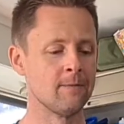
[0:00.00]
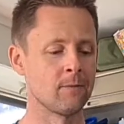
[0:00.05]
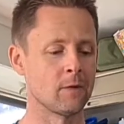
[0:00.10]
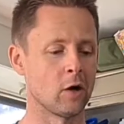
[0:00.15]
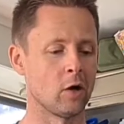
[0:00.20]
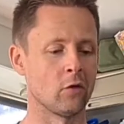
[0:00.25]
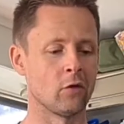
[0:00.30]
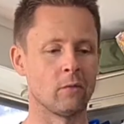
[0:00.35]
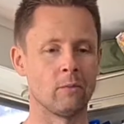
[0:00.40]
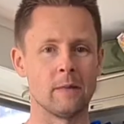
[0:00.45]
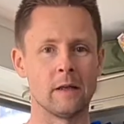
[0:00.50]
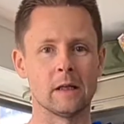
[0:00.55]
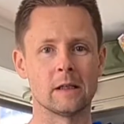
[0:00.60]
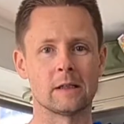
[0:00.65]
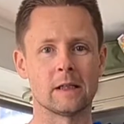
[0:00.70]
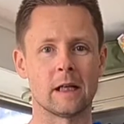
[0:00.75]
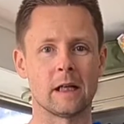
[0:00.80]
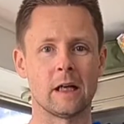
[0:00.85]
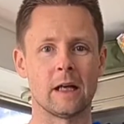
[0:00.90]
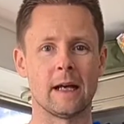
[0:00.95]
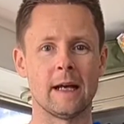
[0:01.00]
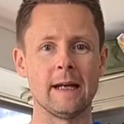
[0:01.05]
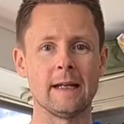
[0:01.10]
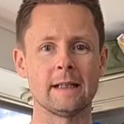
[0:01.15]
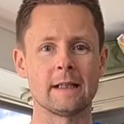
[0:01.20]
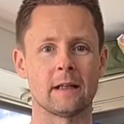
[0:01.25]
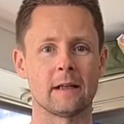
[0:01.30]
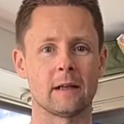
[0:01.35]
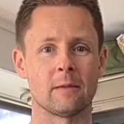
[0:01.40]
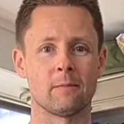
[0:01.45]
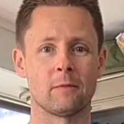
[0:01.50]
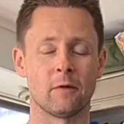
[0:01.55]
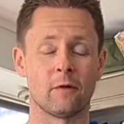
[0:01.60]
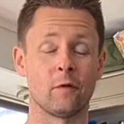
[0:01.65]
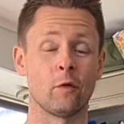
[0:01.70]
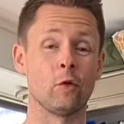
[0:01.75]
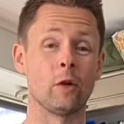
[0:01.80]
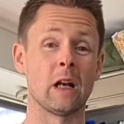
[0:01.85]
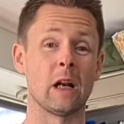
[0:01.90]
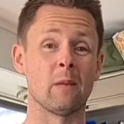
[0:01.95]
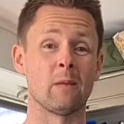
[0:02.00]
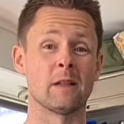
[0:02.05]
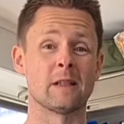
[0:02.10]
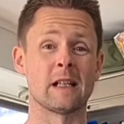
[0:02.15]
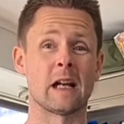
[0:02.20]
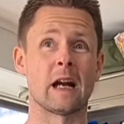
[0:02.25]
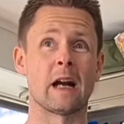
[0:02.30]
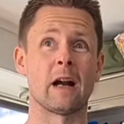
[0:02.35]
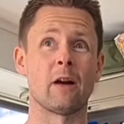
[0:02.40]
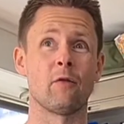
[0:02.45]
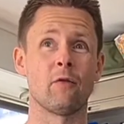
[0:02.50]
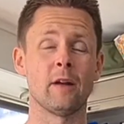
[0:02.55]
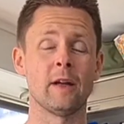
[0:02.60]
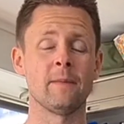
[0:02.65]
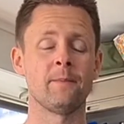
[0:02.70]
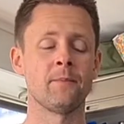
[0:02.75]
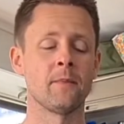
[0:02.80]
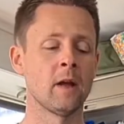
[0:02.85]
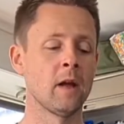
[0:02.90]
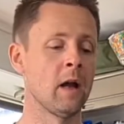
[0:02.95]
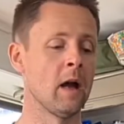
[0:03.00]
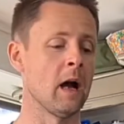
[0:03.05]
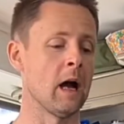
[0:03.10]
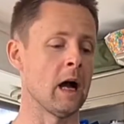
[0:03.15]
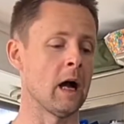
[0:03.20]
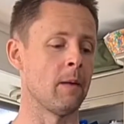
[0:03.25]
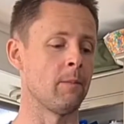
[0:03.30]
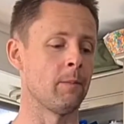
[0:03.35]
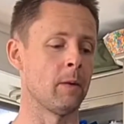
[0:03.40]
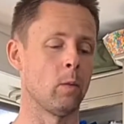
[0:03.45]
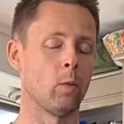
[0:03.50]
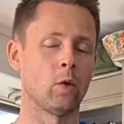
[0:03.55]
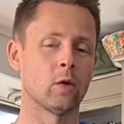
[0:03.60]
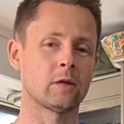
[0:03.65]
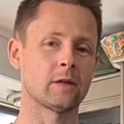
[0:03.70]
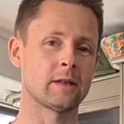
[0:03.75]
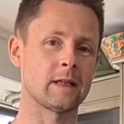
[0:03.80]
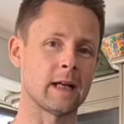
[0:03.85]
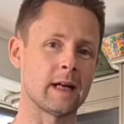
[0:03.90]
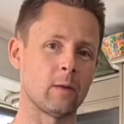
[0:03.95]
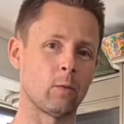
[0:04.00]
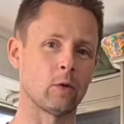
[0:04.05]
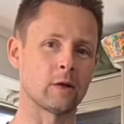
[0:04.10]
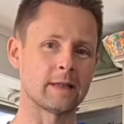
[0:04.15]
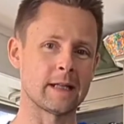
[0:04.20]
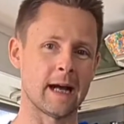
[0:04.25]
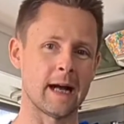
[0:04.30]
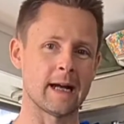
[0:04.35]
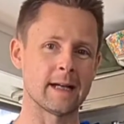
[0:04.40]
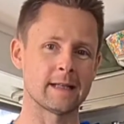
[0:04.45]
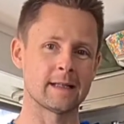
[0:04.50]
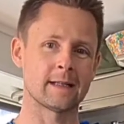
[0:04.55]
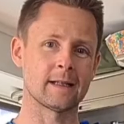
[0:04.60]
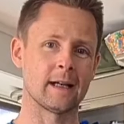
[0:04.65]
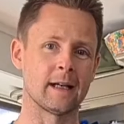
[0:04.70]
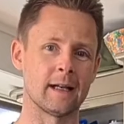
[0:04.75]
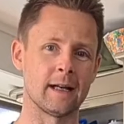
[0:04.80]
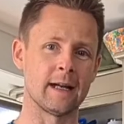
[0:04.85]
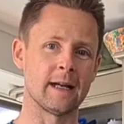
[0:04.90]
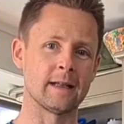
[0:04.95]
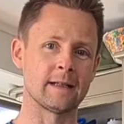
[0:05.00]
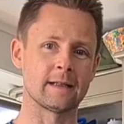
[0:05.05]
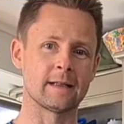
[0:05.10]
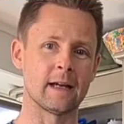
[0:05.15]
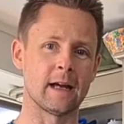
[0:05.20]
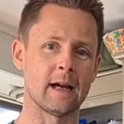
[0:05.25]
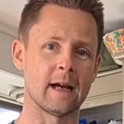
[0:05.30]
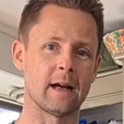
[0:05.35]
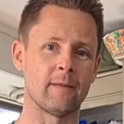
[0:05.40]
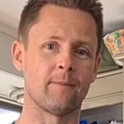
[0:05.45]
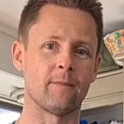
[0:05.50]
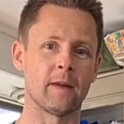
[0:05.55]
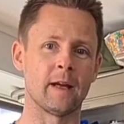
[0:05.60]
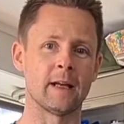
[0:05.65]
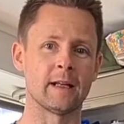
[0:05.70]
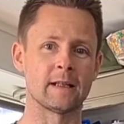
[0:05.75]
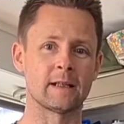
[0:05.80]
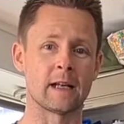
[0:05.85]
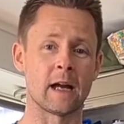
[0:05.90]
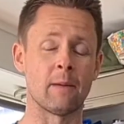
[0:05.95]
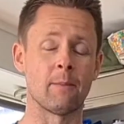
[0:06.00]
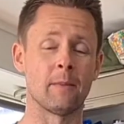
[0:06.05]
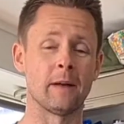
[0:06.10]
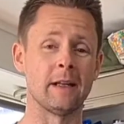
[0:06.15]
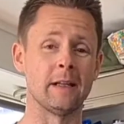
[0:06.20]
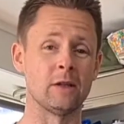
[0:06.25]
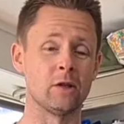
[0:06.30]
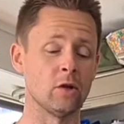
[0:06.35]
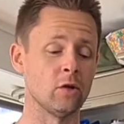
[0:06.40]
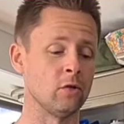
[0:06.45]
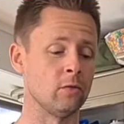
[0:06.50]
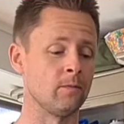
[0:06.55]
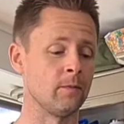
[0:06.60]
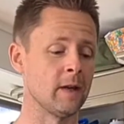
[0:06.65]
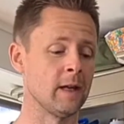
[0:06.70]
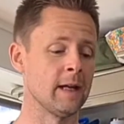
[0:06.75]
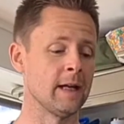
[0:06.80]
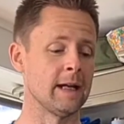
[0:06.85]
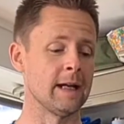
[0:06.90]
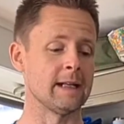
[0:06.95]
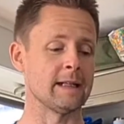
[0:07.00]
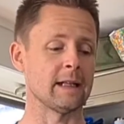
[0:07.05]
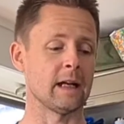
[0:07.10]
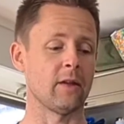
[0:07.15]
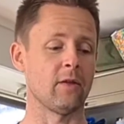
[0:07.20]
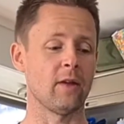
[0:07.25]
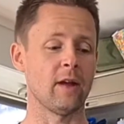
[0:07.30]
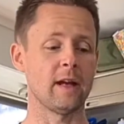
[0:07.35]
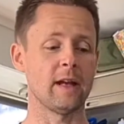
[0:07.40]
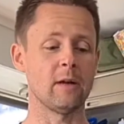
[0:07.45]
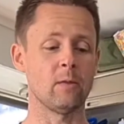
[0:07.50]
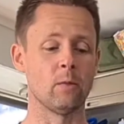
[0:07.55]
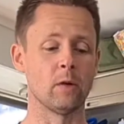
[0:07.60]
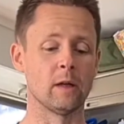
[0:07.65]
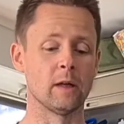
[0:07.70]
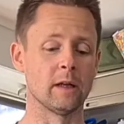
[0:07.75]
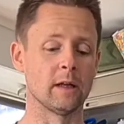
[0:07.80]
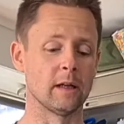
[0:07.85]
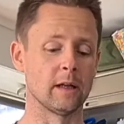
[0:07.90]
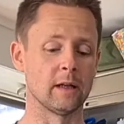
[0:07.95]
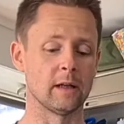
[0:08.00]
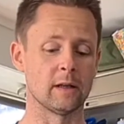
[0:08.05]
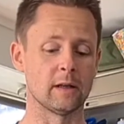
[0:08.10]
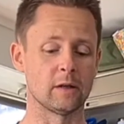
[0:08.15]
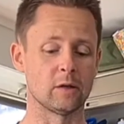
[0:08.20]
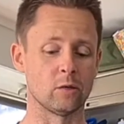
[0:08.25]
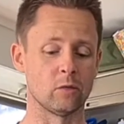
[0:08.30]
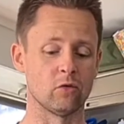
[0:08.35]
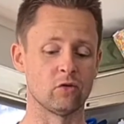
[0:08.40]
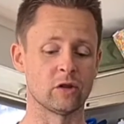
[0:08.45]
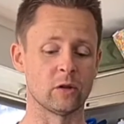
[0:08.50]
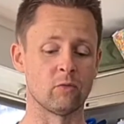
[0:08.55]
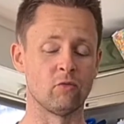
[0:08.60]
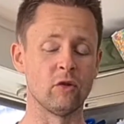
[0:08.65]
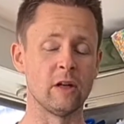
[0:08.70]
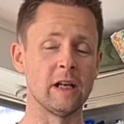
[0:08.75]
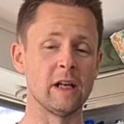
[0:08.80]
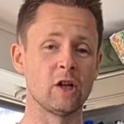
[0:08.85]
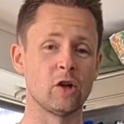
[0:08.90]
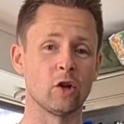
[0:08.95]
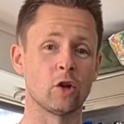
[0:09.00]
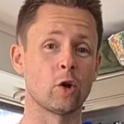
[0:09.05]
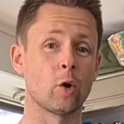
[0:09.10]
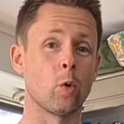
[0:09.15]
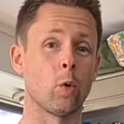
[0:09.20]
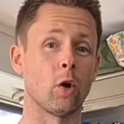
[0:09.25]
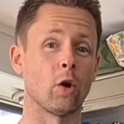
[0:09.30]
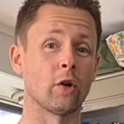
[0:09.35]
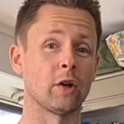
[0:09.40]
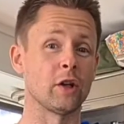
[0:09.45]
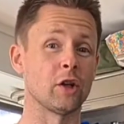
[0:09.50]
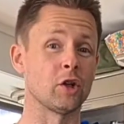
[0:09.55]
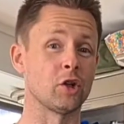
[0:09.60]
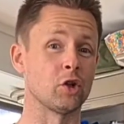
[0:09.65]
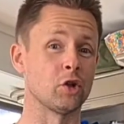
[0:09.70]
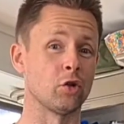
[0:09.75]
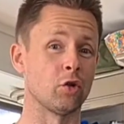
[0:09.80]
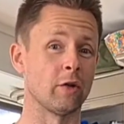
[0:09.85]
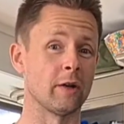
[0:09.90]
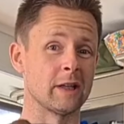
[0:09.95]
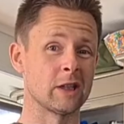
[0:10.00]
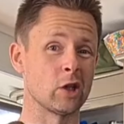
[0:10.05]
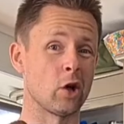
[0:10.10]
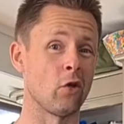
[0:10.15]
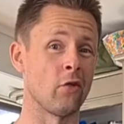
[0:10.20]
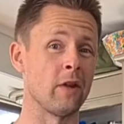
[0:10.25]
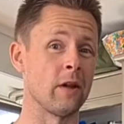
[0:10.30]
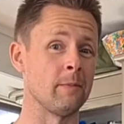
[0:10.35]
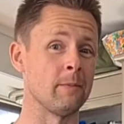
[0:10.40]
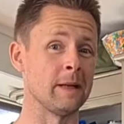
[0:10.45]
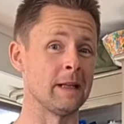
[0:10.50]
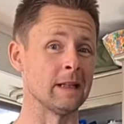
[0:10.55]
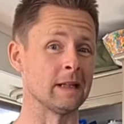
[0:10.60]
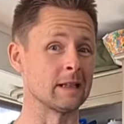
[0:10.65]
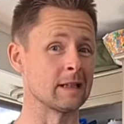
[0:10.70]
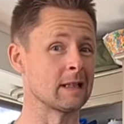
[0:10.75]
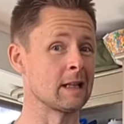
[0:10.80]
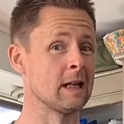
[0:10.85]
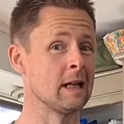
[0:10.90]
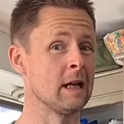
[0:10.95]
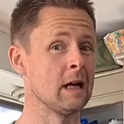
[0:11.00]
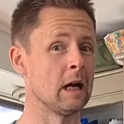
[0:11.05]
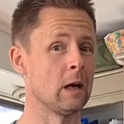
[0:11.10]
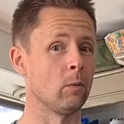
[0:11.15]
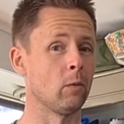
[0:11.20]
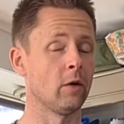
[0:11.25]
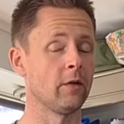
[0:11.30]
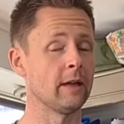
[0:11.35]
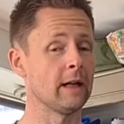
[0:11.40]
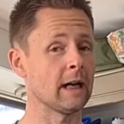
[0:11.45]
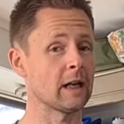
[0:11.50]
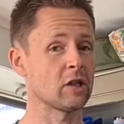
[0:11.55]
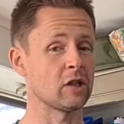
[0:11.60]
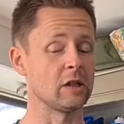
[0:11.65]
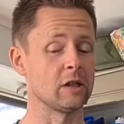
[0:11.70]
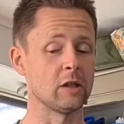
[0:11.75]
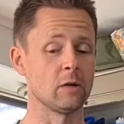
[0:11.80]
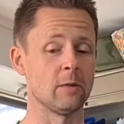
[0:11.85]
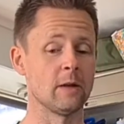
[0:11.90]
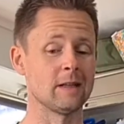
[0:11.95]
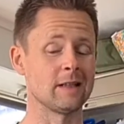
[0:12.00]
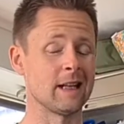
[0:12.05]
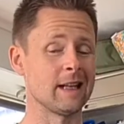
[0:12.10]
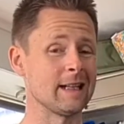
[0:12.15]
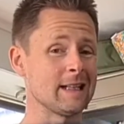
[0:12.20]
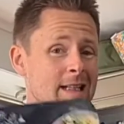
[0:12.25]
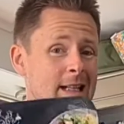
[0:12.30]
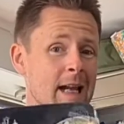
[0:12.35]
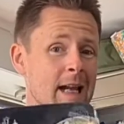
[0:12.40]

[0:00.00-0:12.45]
on the meals that you eat and the food labels that are out there. But what Taz and his company do is that they will do some really good quality assurance on their meals. And what they actually do is they